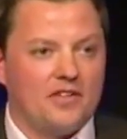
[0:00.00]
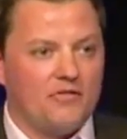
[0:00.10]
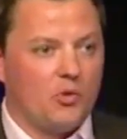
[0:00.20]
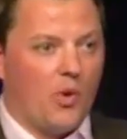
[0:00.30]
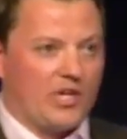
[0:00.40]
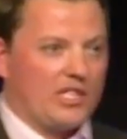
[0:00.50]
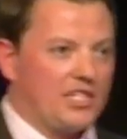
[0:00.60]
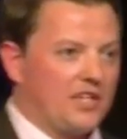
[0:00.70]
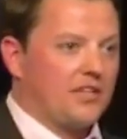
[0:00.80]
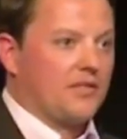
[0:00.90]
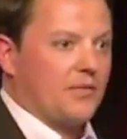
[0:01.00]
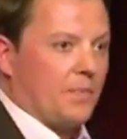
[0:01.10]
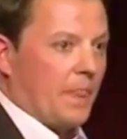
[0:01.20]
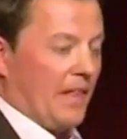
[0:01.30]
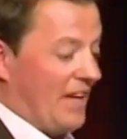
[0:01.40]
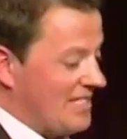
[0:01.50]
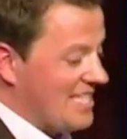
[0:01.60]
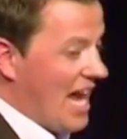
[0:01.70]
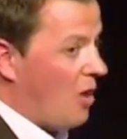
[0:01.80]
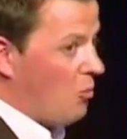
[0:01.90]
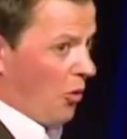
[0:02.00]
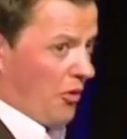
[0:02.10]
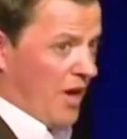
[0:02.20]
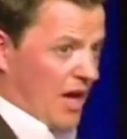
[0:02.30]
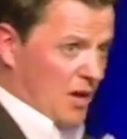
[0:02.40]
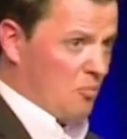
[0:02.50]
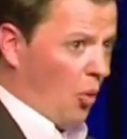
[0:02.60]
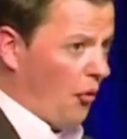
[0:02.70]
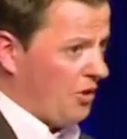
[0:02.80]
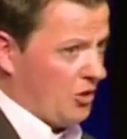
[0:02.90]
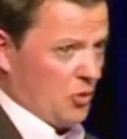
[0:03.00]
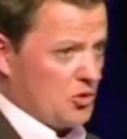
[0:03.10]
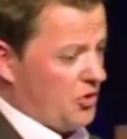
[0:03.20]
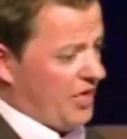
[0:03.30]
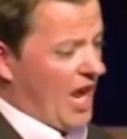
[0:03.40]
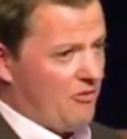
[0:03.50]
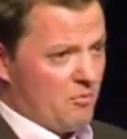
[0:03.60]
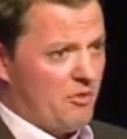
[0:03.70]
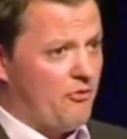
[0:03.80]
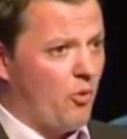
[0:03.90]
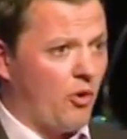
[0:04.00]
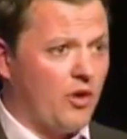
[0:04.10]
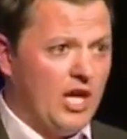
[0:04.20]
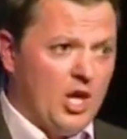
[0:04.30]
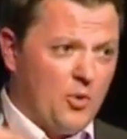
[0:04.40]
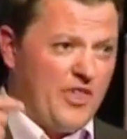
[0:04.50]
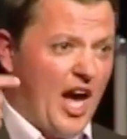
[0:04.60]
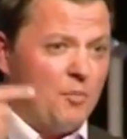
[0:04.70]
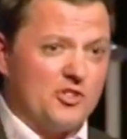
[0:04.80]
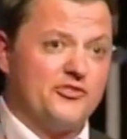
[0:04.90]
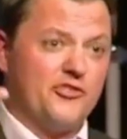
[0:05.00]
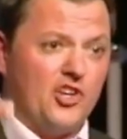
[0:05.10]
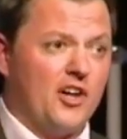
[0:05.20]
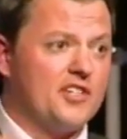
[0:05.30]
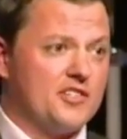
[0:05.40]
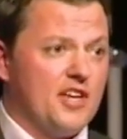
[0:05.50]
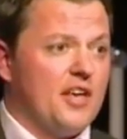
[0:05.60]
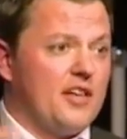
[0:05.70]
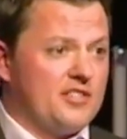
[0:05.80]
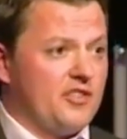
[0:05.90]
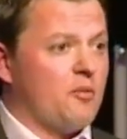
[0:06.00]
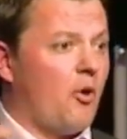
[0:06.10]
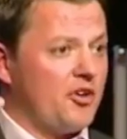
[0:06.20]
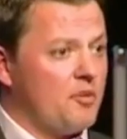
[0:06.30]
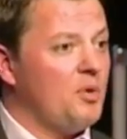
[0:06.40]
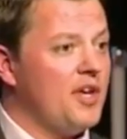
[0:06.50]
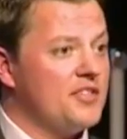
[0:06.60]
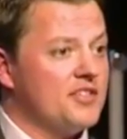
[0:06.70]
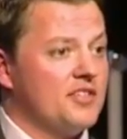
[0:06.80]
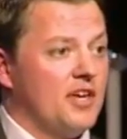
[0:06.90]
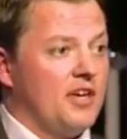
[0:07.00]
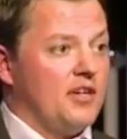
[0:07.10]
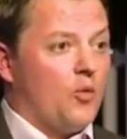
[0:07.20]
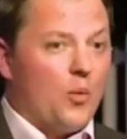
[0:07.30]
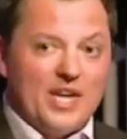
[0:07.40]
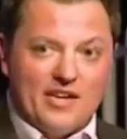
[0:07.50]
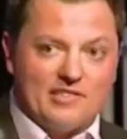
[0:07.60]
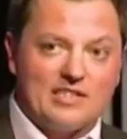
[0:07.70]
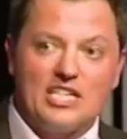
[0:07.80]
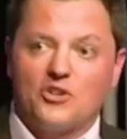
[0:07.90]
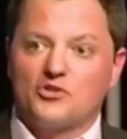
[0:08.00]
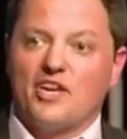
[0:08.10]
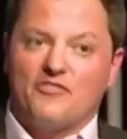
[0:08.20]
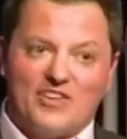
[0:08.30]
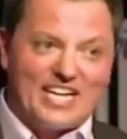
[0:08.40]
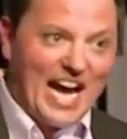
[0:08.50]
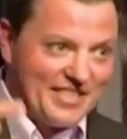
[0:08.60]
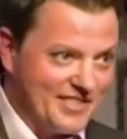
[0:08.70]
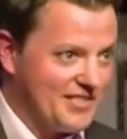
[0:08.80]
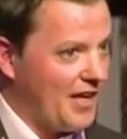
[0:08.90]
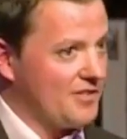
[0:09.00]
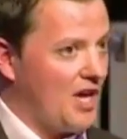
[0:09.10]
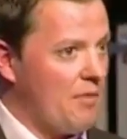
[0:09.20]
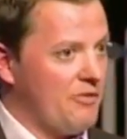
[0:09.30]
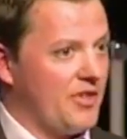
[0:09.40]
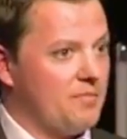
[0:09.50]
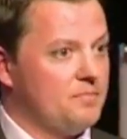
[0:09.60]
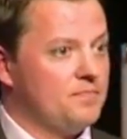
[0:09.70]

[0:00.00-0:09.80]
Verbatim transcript: if you want to lead. And that's now more important and crucial than ever before. With how much flux is in the marketplace, we as leaders have got to stay on top of it